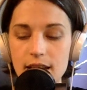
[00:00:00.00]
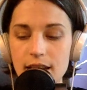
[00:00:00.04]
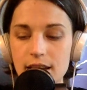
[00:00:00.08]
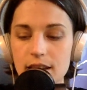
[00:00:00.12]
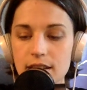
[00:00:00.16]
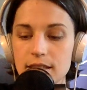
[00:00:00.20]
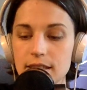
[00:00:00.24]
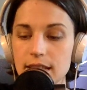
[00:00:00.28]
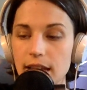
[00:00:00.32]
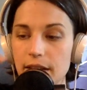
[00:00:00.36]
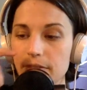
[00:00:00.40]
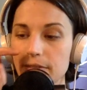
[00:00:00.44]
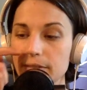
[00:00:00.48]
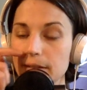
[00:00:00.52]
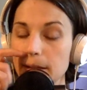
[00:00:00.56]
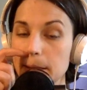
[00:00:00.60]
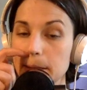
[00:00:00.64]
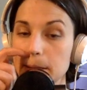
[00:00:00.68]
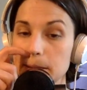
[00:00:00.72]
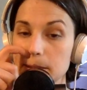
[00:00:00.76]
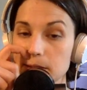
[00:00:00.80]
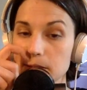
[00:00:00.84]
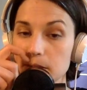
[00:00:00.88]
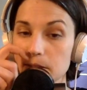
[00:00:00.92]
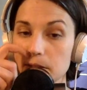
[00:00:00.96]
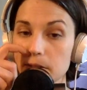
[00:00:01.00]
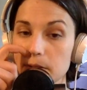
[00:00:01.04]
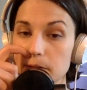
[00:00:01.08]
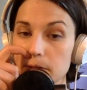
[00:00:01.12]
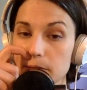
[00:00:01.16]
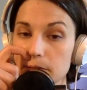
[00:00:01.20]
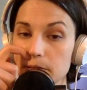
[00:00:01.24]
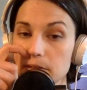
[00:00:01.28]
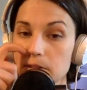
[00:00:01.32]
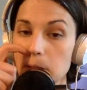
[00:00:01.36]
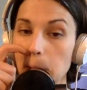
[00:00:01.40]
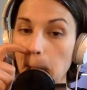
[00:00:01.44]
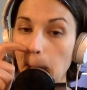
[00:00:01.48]
definitely
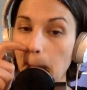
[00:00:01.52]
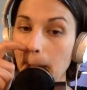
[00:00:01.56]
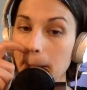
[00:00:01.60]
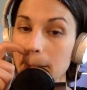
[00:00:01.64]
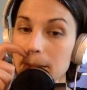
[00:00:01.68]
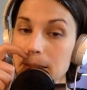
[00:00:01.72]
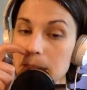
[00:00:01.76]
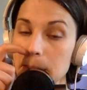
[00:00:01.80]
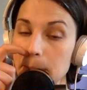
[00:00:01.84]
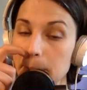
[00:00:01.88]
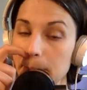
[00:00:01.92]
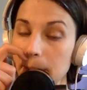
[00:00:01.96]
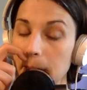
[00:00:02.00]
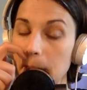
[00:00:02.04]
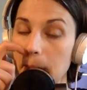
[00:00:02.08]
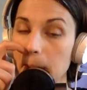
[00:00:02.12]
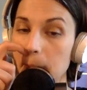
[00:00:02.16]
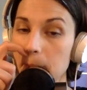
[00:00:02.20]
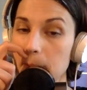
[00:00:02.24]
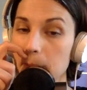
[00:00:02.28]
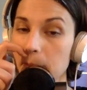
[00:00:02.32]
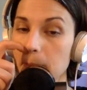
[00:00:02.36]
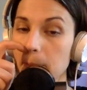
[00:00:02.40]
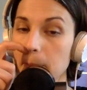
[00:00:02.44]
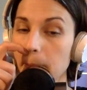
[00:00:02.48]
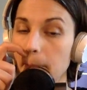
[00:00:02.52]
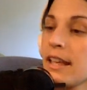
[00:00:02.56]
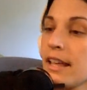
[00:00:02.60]
deserves some love.